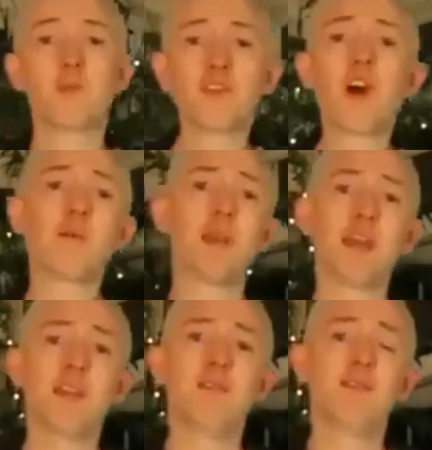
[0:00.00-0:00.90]
It was
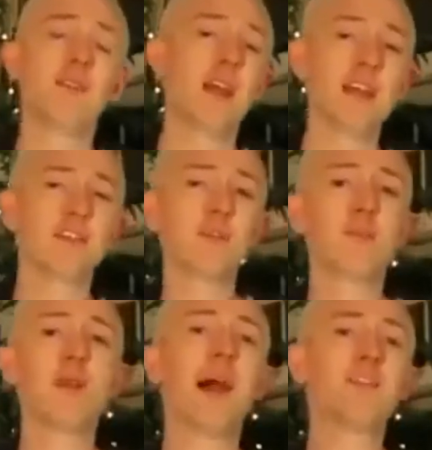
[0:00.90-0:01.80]
automated, and it
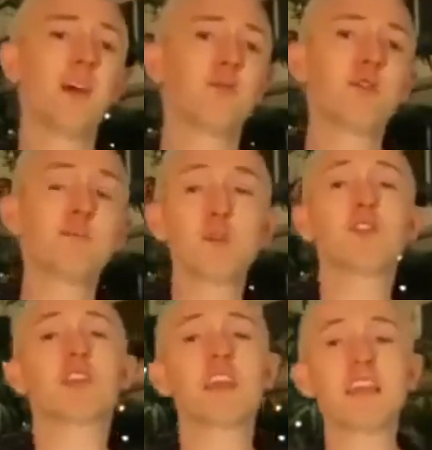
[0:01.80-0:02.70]
supplied them with the
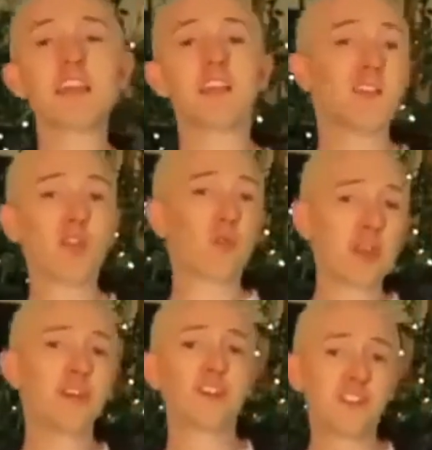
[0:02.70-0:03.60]
music they needed
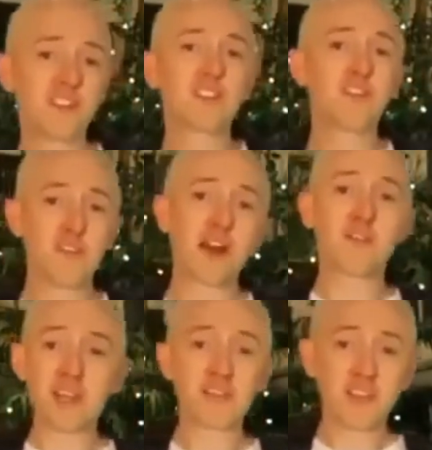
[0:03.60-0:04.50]

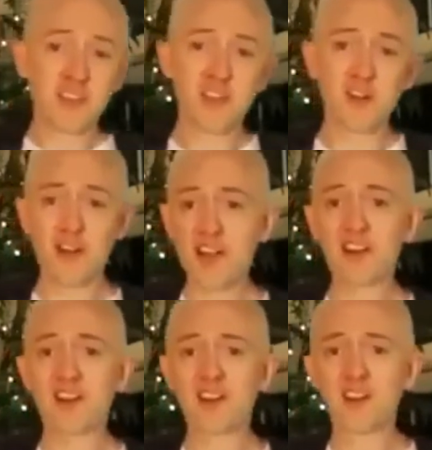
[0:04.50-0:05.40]
365 days of the year,
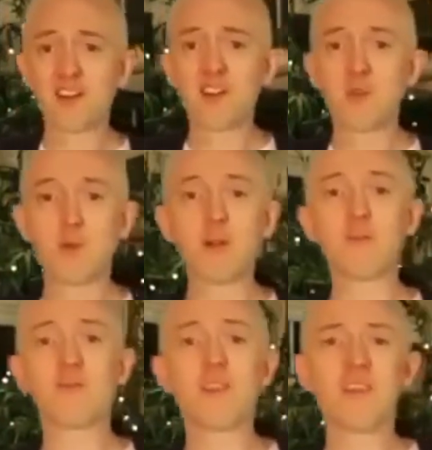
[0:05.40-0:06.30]
right?
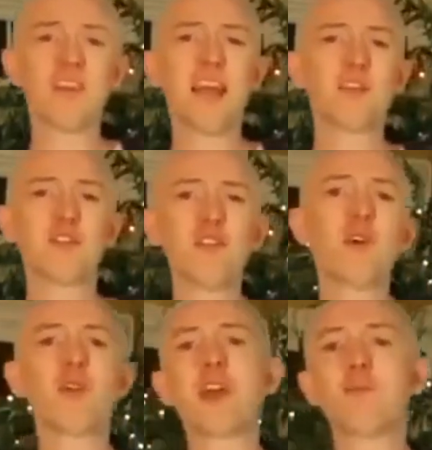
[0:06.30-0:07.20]
Well, now do you
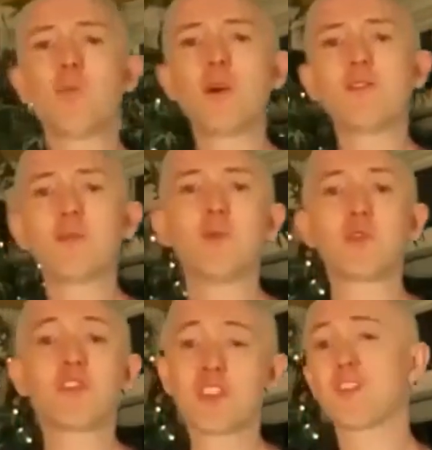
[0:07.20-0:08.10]
know that I'm one of the
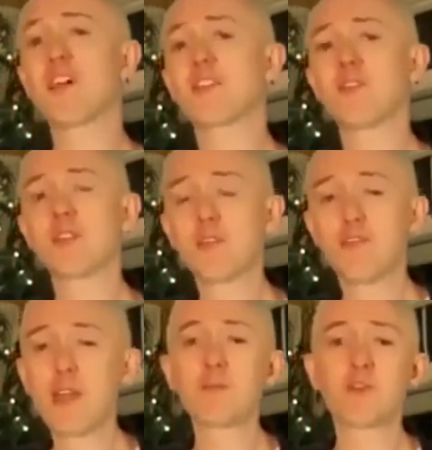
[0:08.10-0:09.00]
most successful
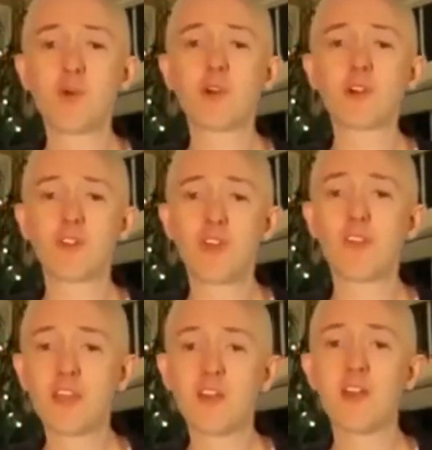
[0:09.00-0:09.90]
and famous marketers
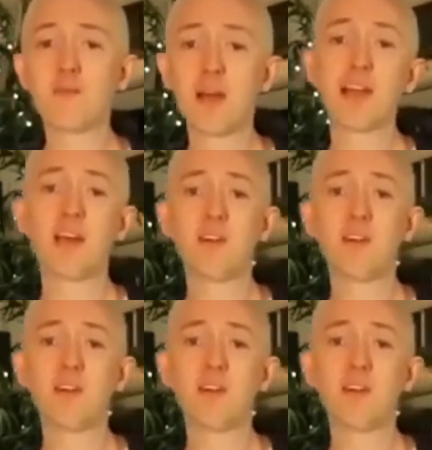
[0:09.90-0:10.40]
on the internet by